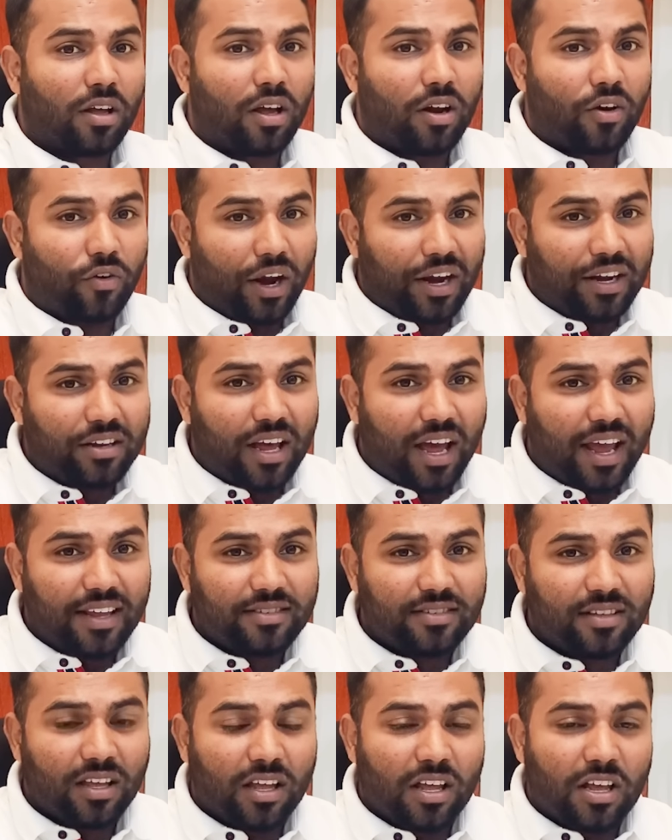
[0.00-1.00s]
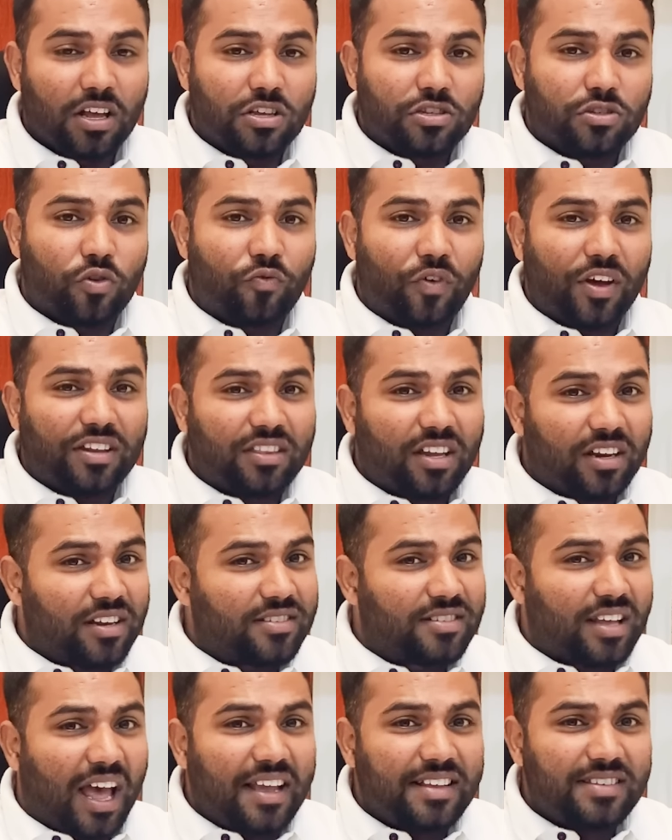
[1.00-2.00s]
Right, guys? So when the
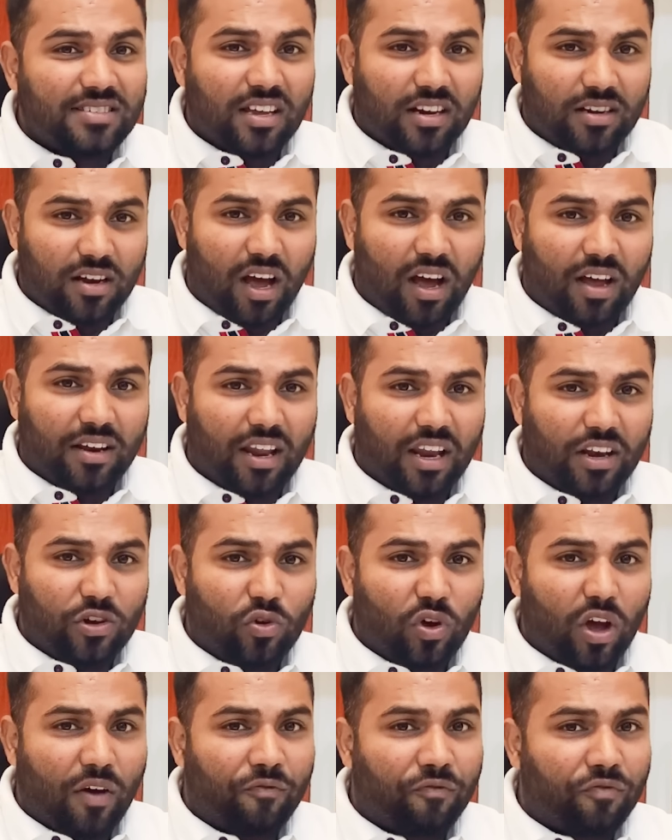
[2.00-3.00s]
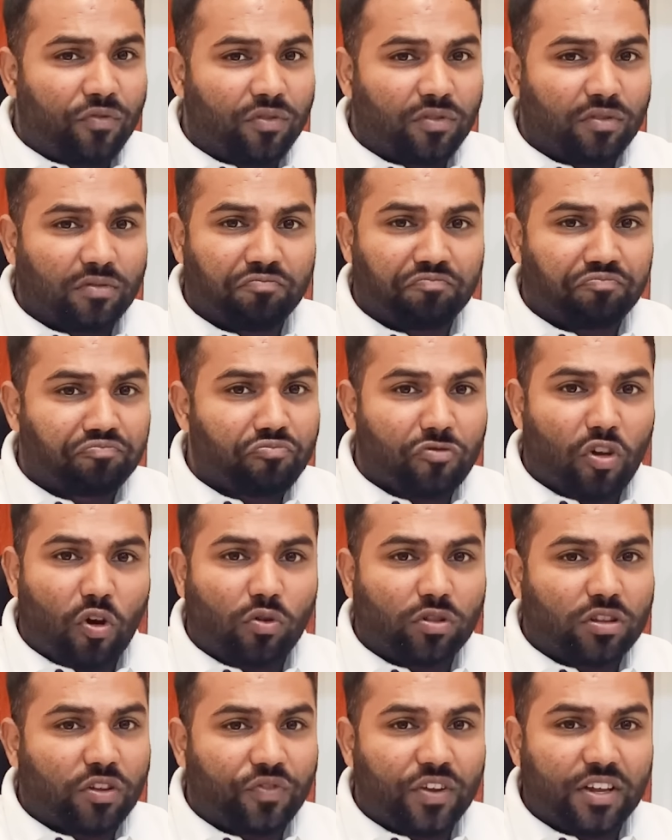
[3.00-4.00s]
designs are done and you have
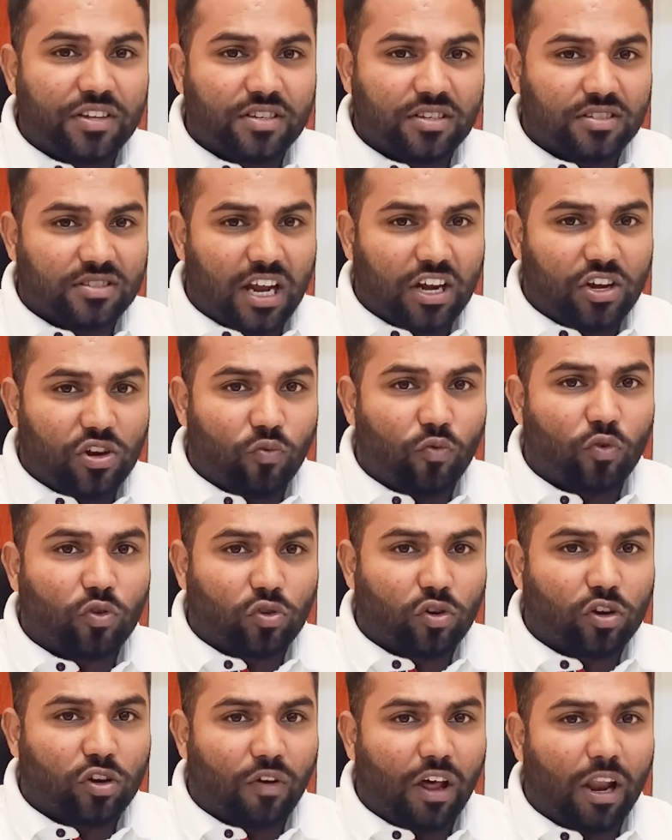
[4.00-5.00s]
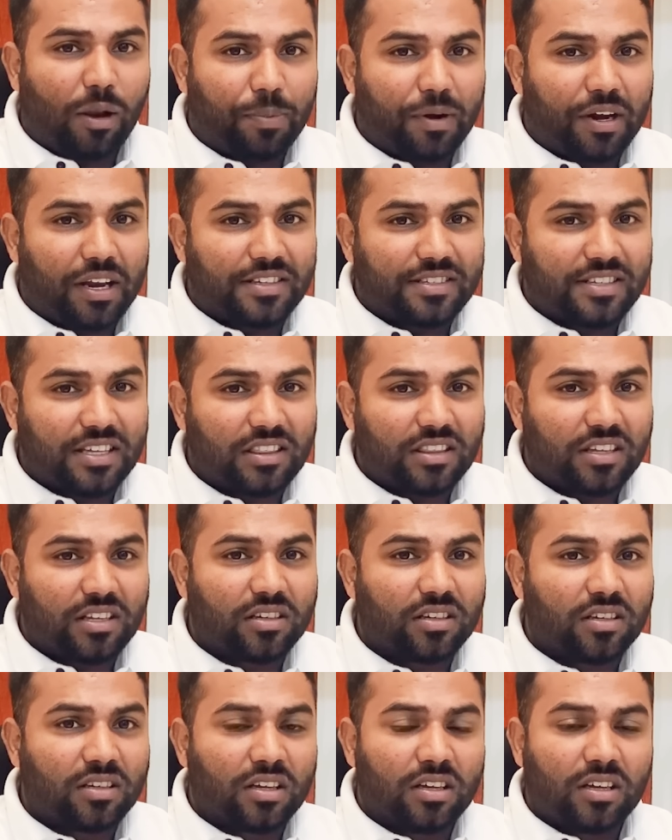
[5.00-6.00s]
all the features that you want to develop, it is in
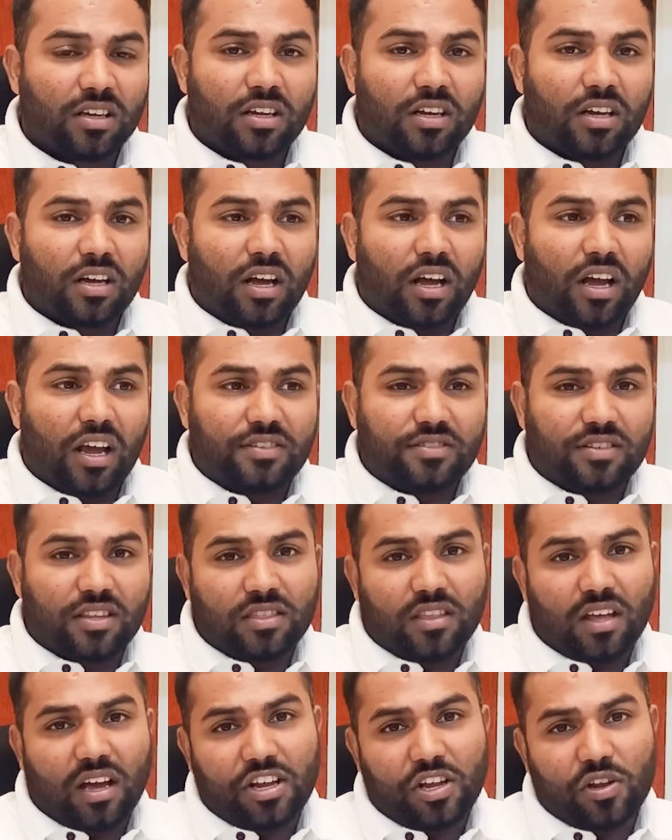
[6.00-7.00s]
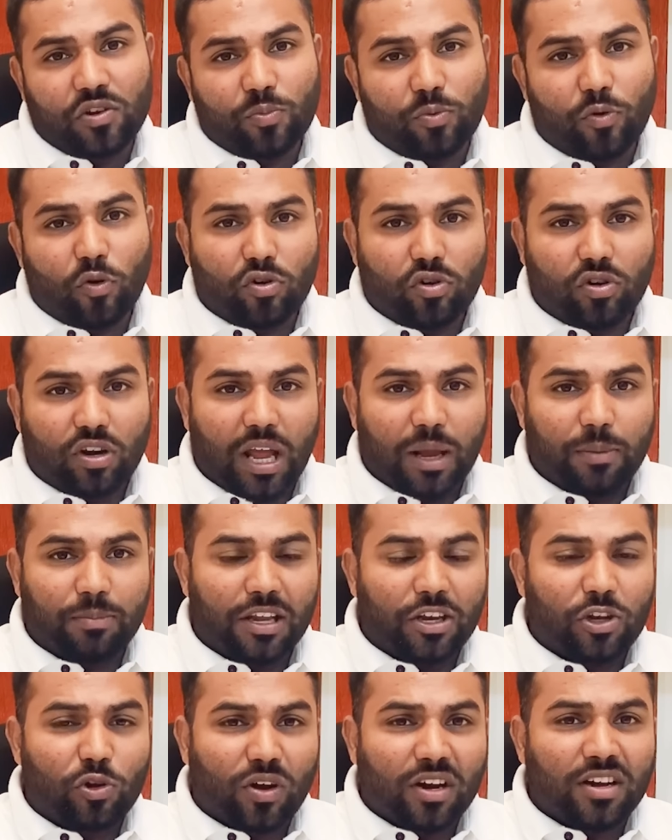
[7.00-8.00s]
the prototype,
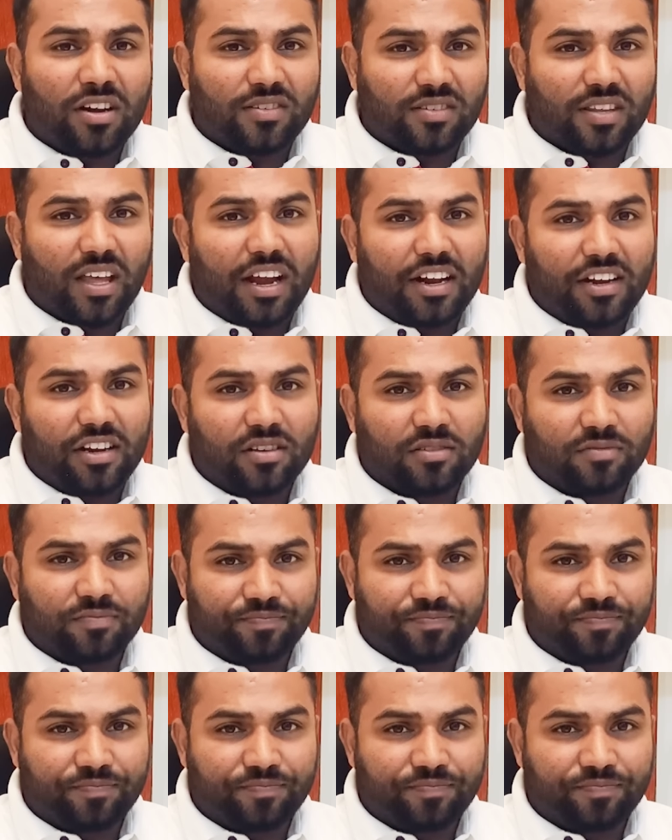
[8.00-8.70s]
then you can decide.